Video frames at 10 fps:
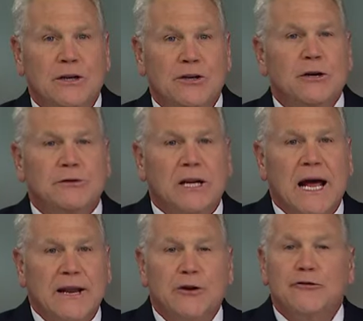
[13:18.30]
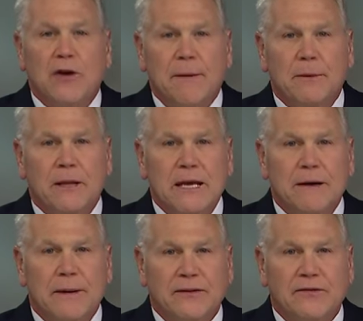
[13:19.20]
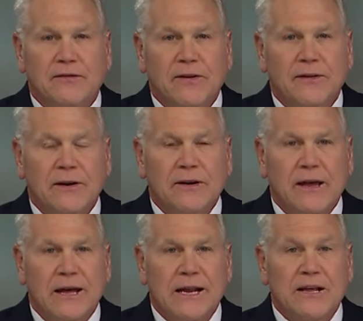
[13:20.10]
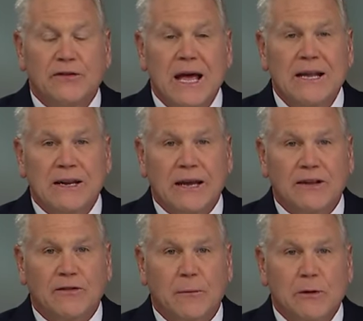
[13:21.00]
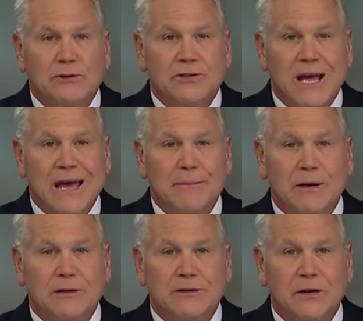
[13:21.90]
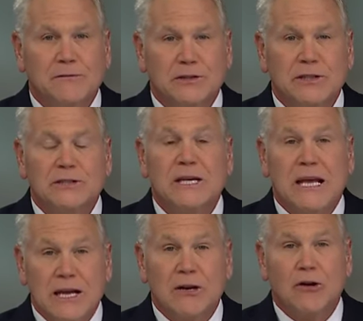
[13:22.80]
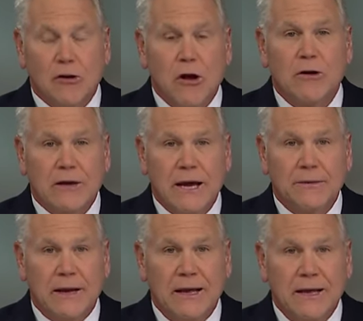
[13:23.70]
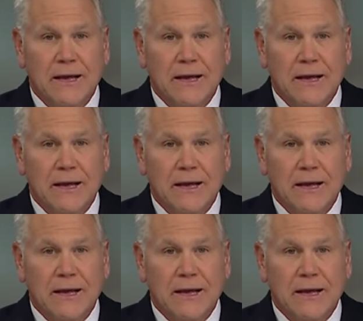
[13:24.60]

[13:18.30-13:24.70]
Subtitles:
New tonight, New Chapel EMS in Southern Indiana is ending its emergency ambulance services in Clark County.